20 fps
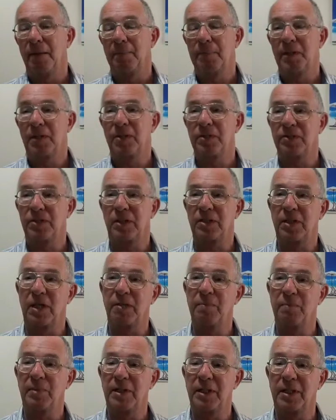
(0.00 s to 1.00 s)
because I
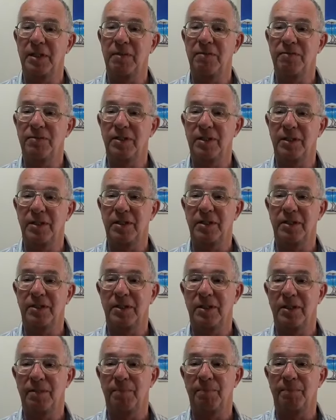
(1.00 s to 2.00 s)
don't believe that
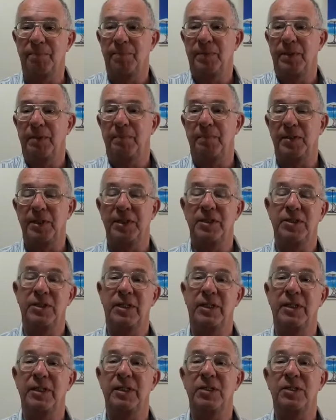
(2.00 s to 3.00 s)

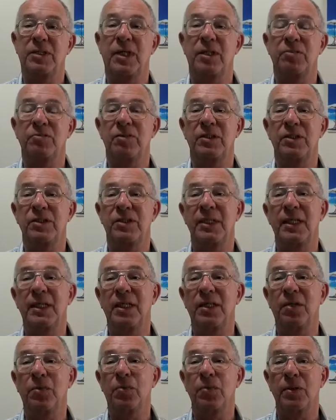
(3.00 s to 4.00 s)
policing in this country is
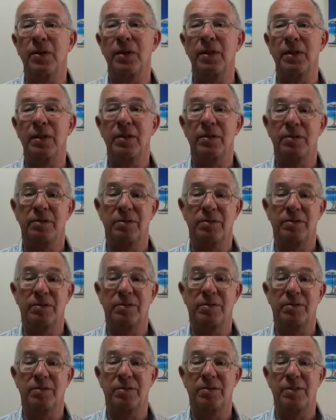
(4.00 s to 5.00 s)
equal
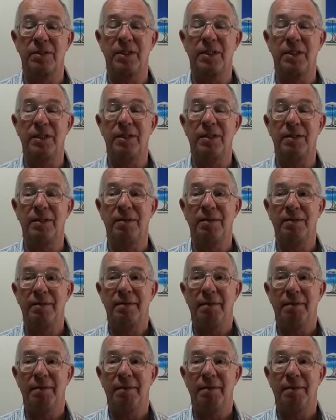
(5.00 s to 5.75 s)
to the